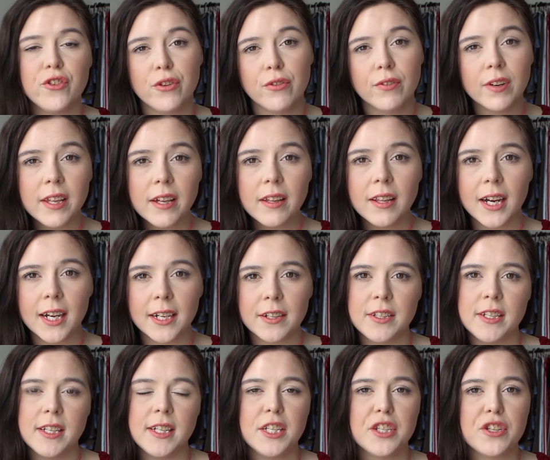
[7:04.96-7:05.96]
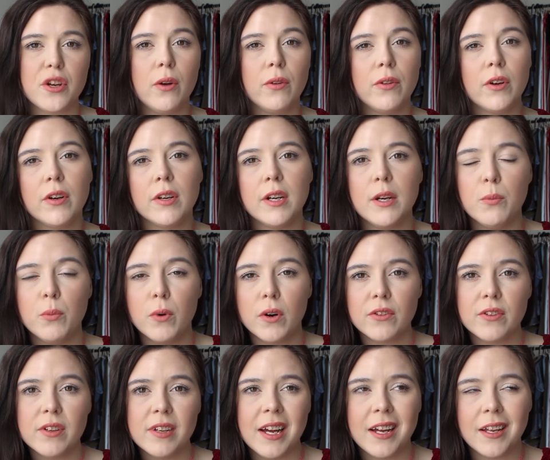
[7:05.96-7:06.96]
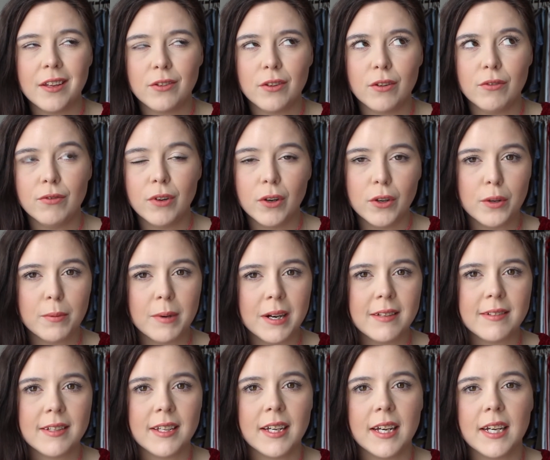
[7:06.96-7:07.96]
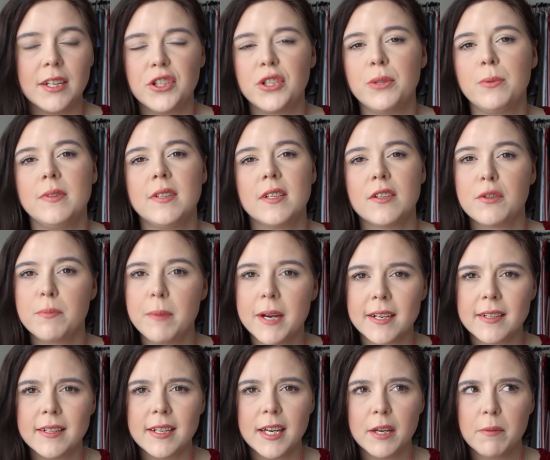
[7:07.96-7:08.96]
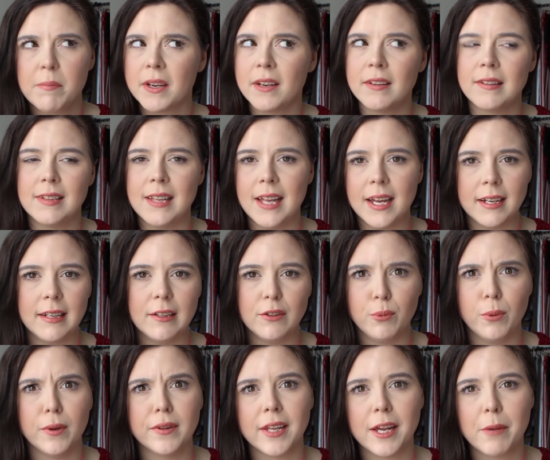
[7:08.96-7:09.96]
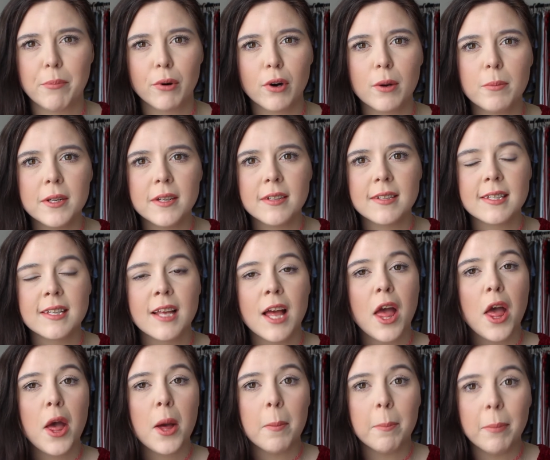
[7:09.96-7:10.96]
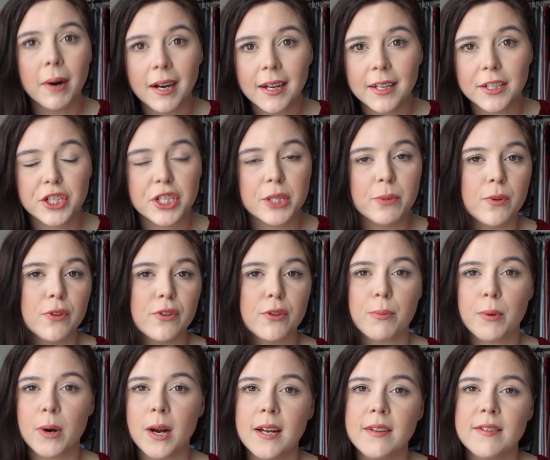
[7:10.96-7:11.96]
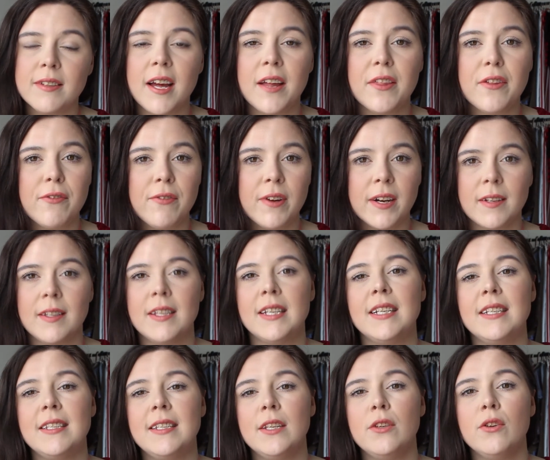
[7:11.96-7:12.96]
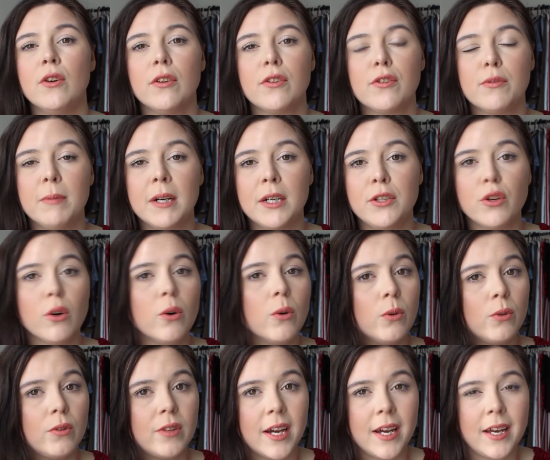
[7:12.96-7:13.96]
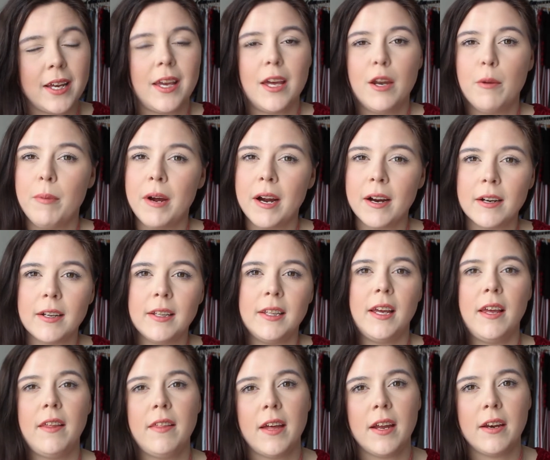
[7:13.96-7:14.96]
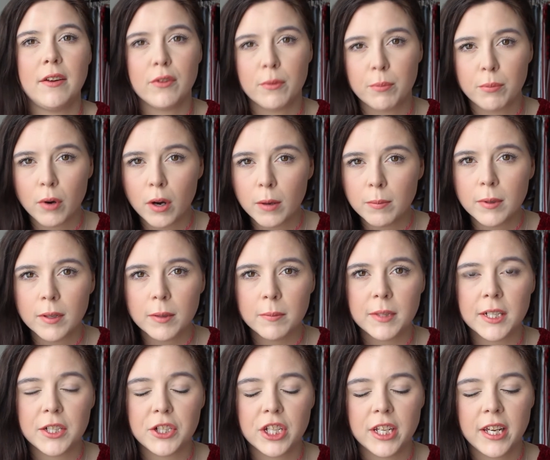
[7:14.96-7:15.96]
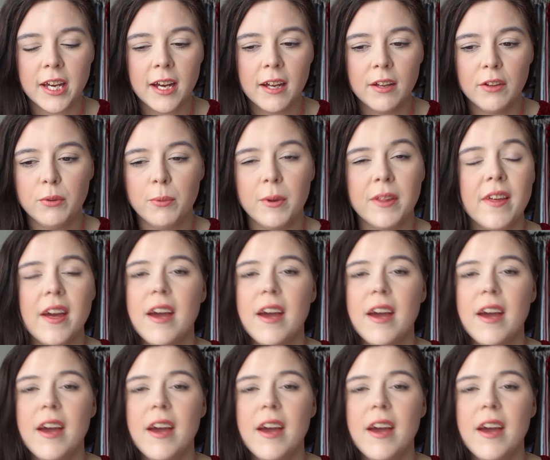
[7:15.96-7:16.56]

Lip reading: she really liked it, although it wasn't as volumizing as she was expecting because that is what they promise, but she was surprised at the fact that it did not smudge all day, and apparently that is a problem that she has with